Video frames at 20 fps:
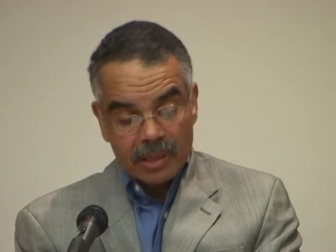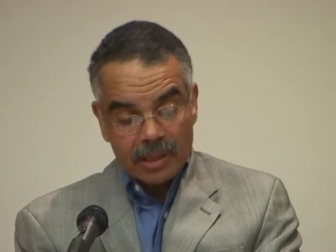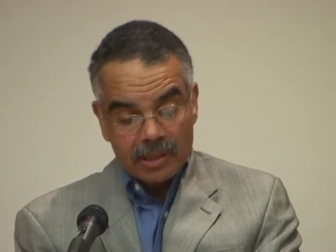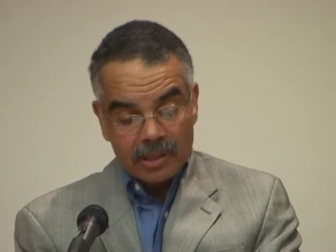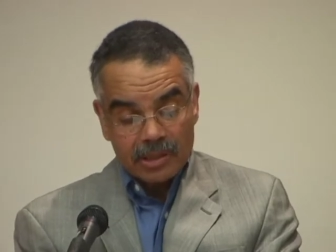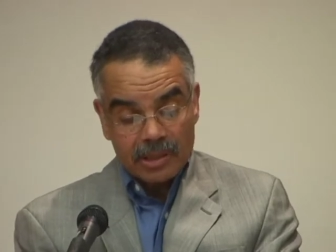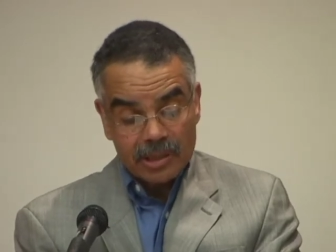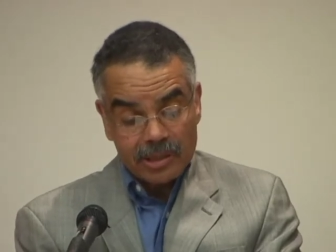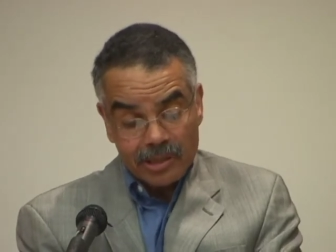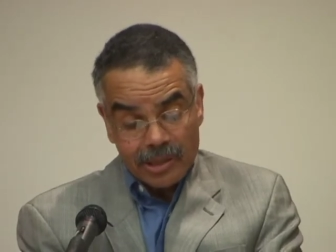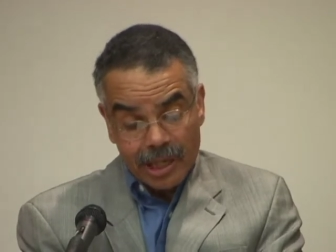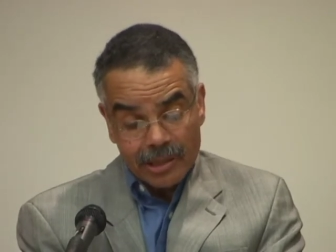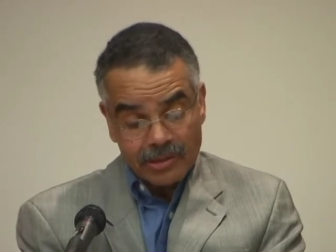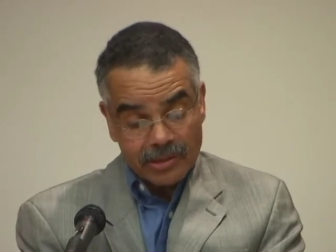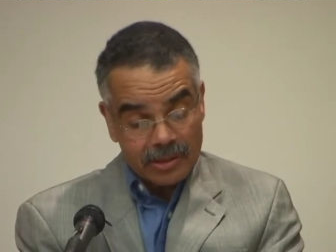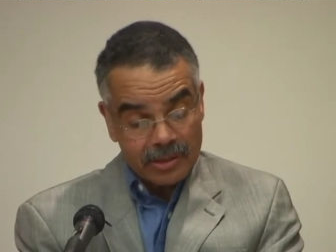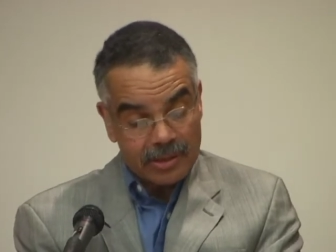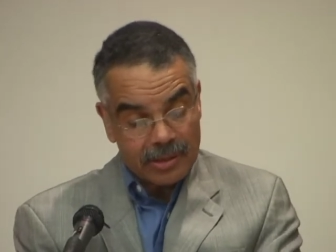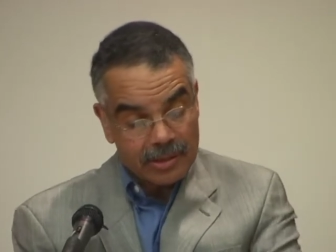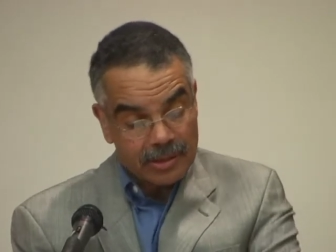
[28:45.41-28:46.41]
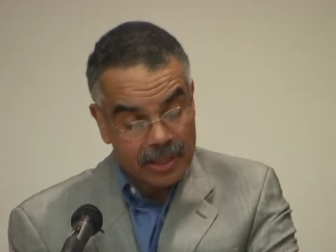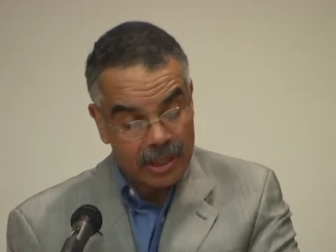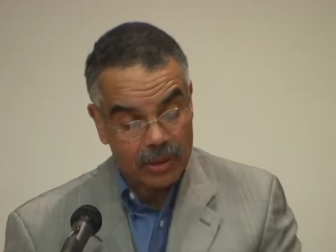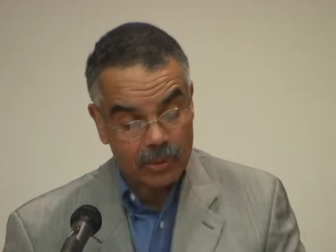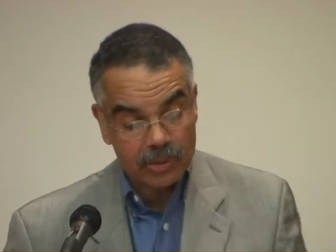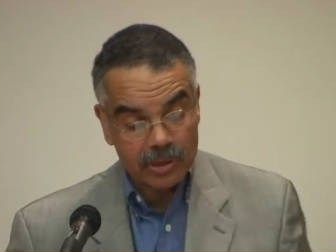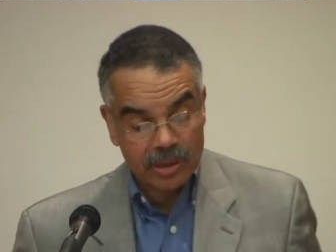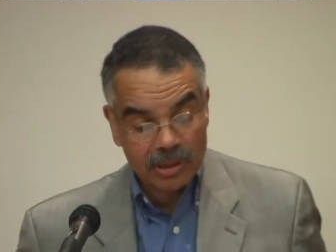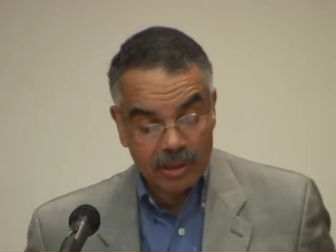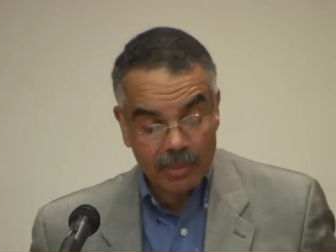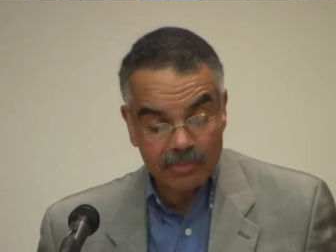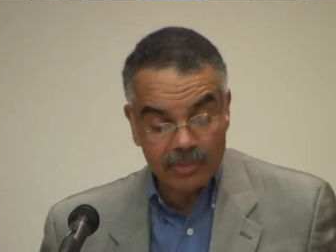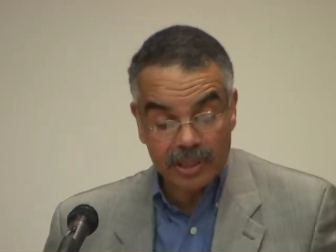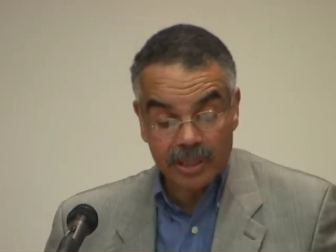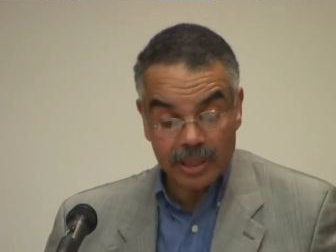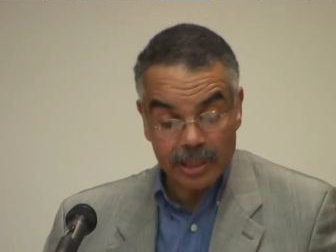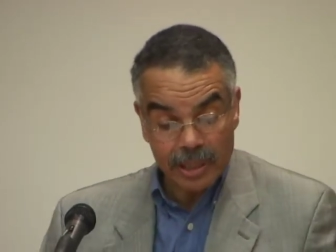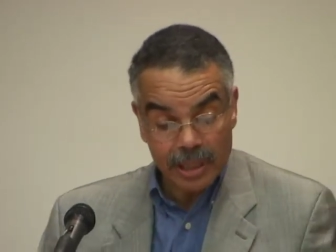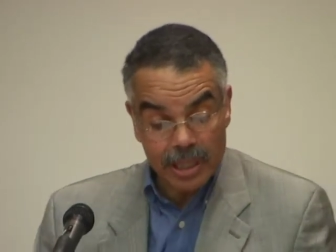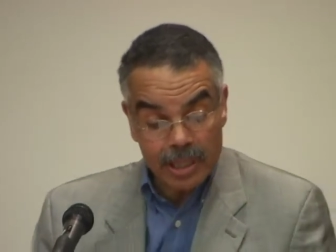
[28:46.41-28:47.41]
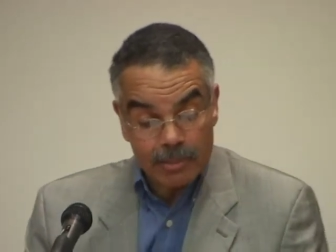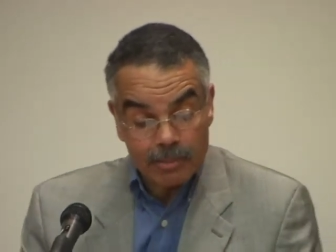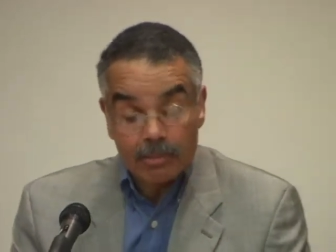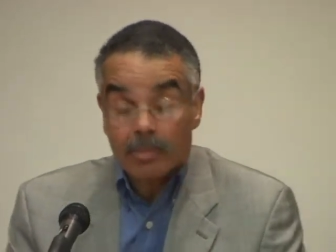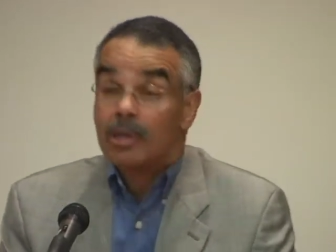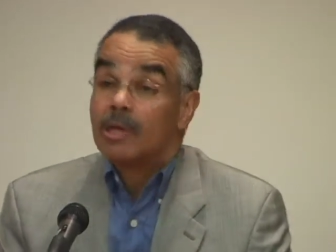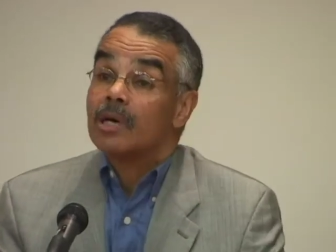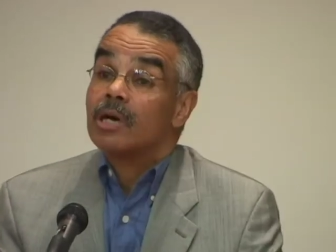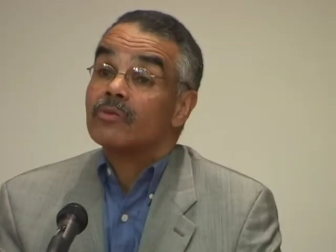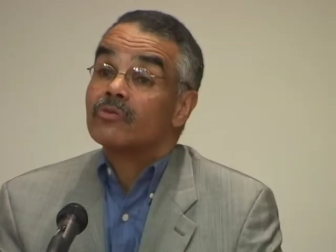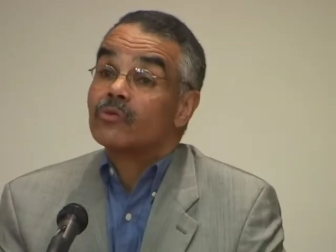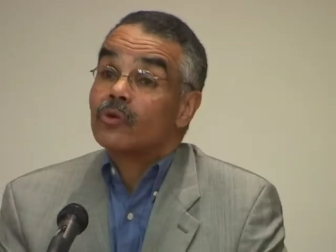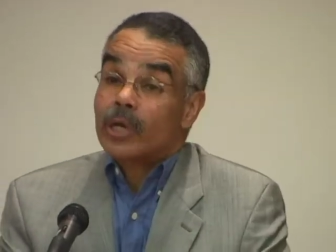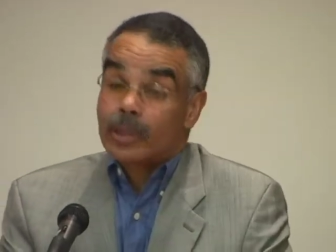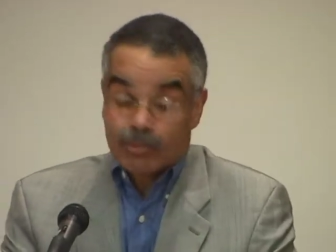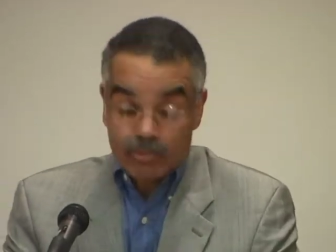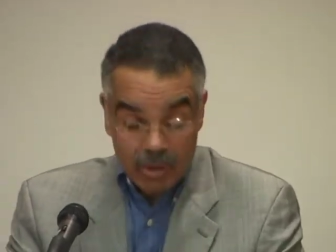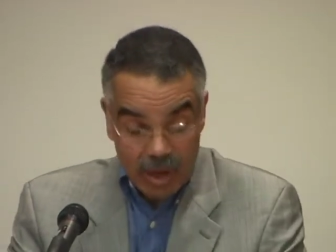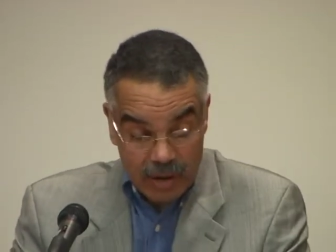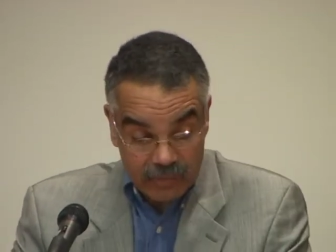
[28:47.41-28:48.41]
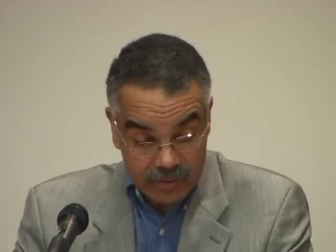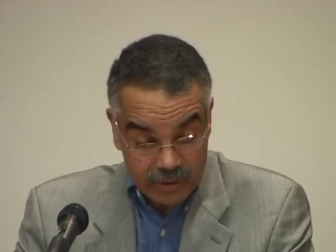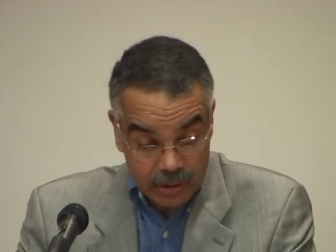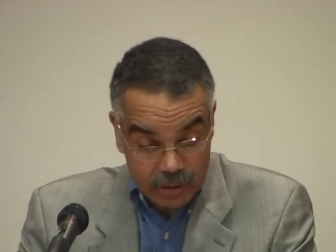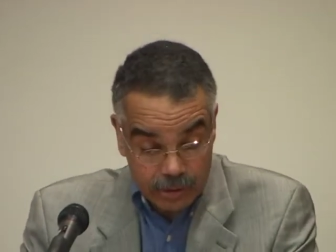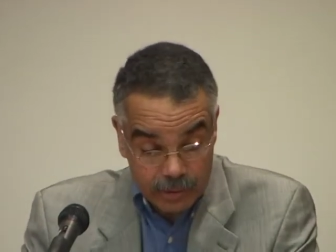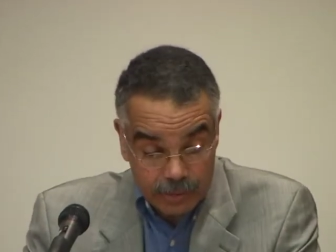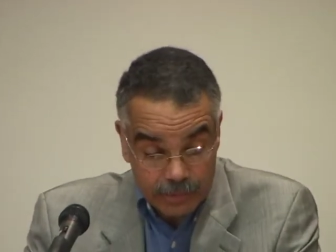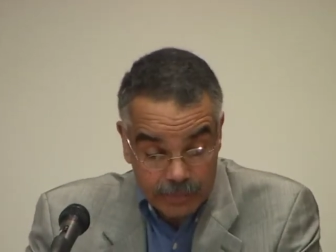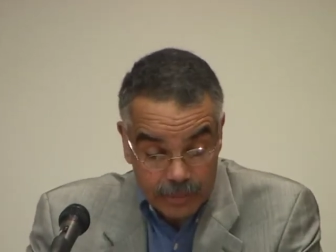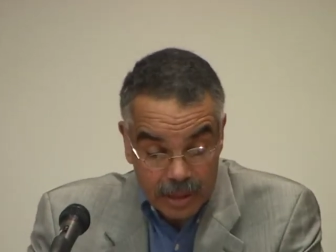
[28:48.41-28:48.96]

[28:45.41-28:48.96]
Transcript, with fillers: suggested that there was something in him of great provender,